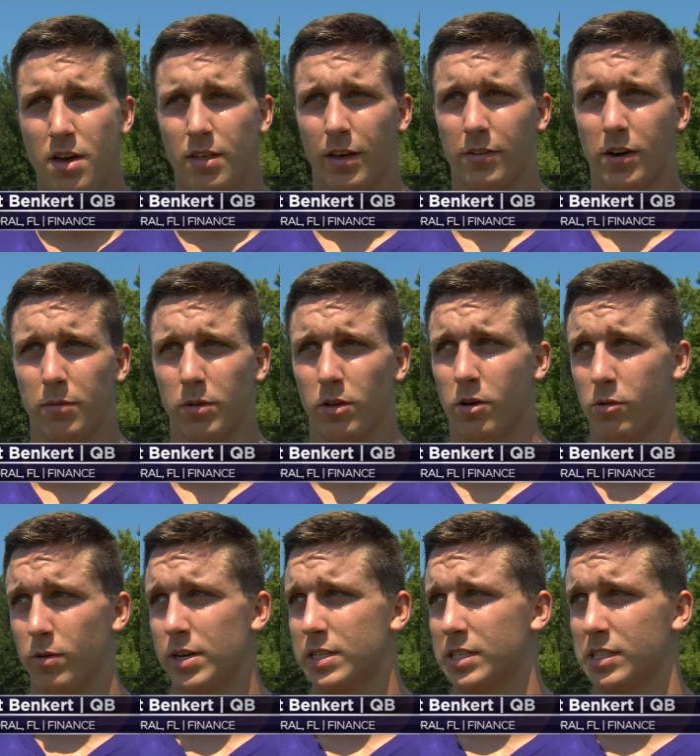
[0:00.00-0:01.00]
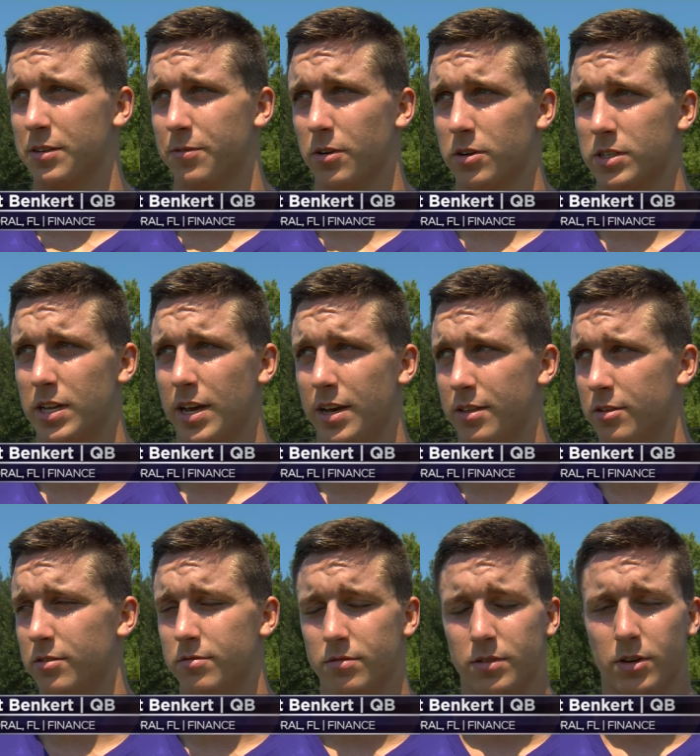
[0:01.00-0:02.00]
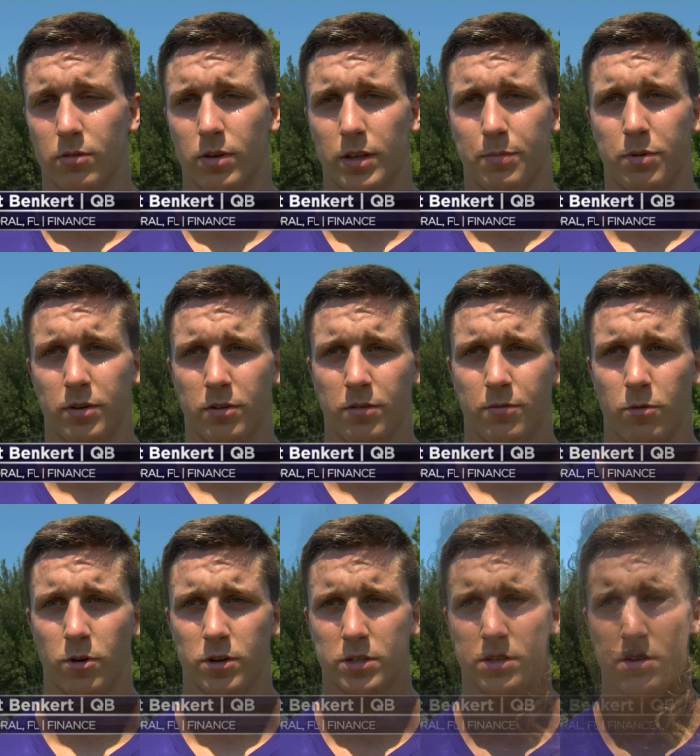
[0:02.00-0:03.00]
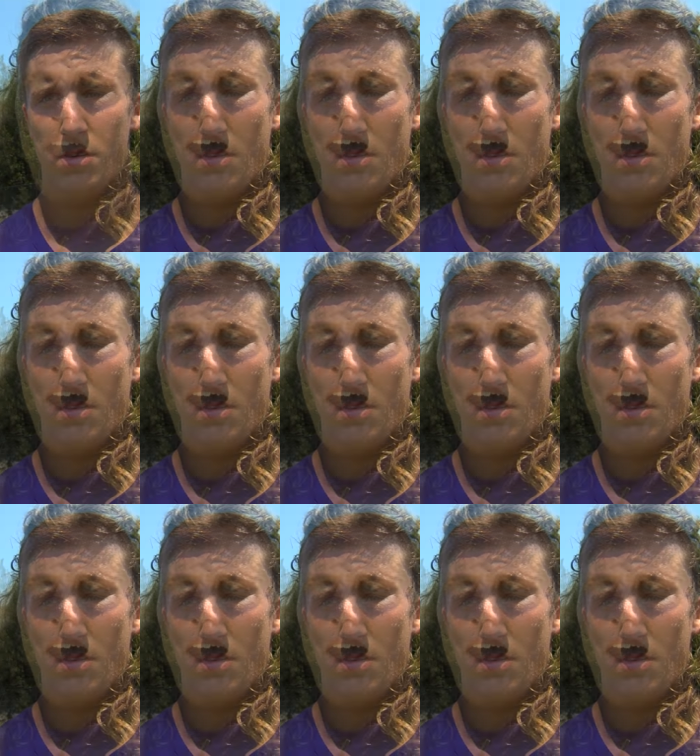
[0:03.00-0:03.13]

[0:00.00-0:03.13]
They've come a long way since the first day, and they're they're really putting on for us.